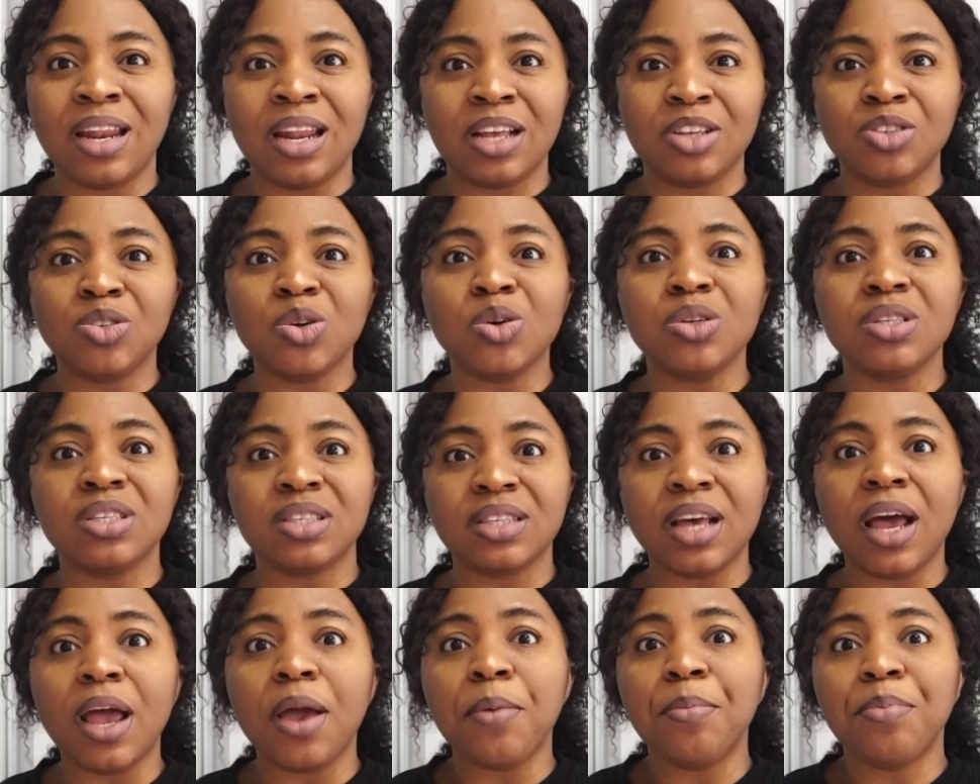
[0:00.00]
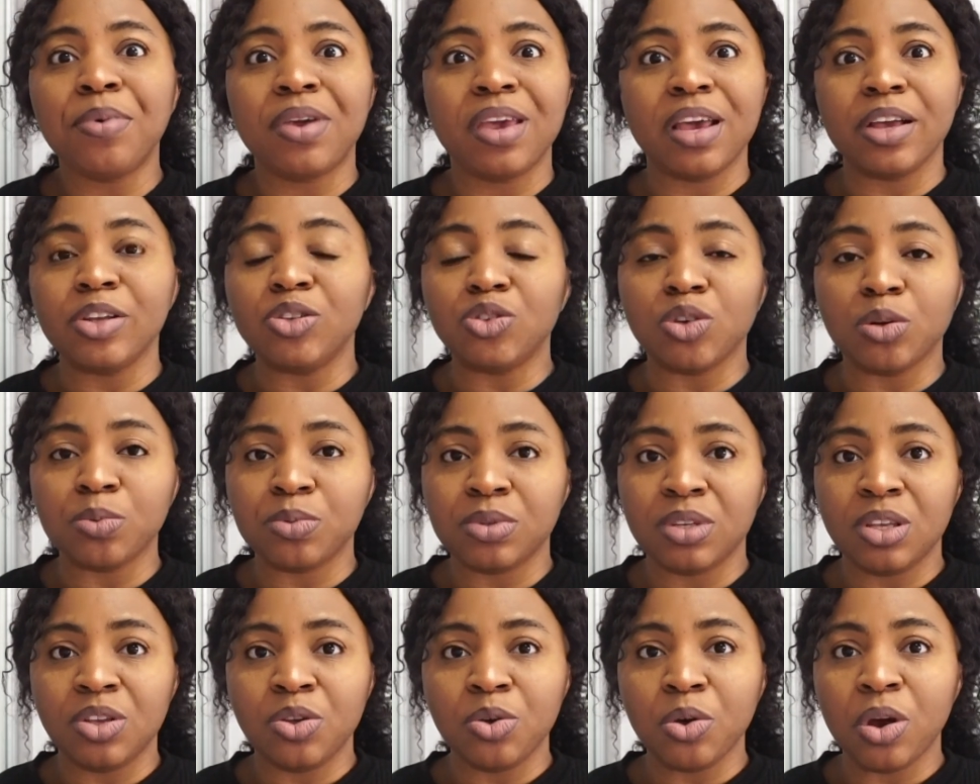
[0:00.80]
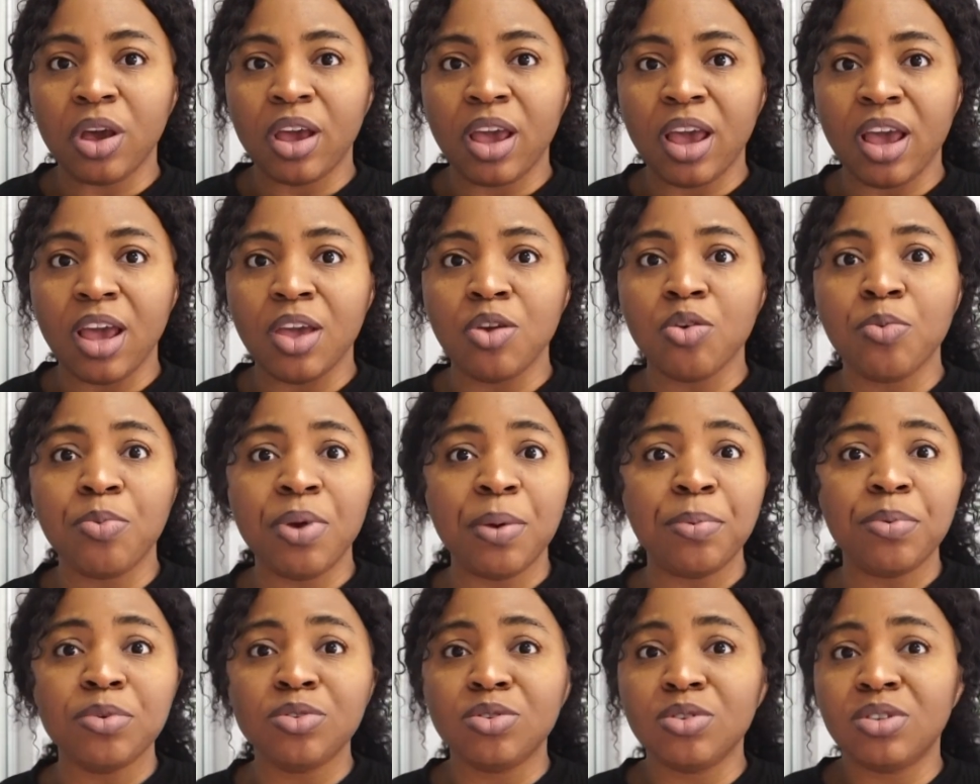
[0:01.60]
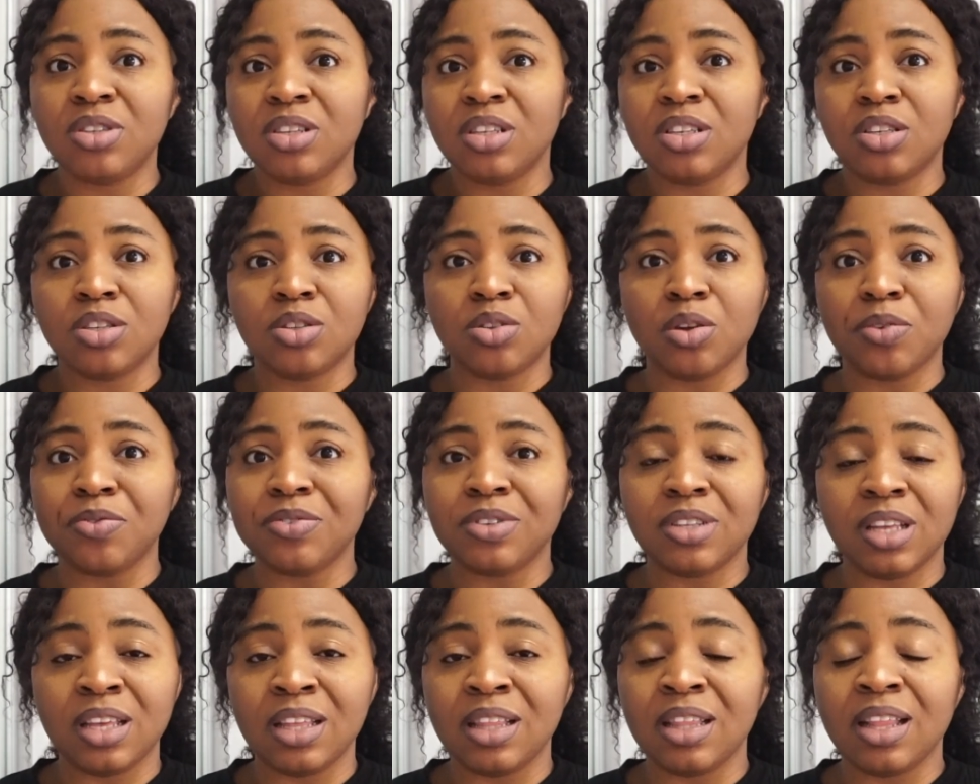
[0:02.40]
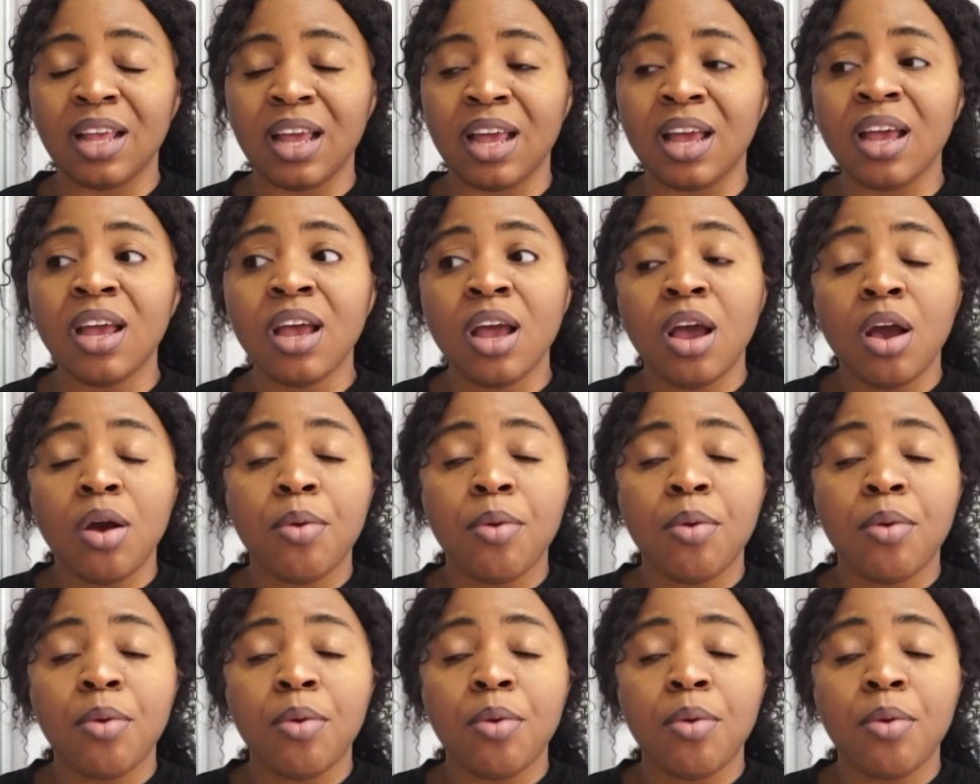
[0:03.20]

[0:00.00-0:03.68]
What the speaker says: and just type care jobs in UK, you'll be able to see stuffs in there,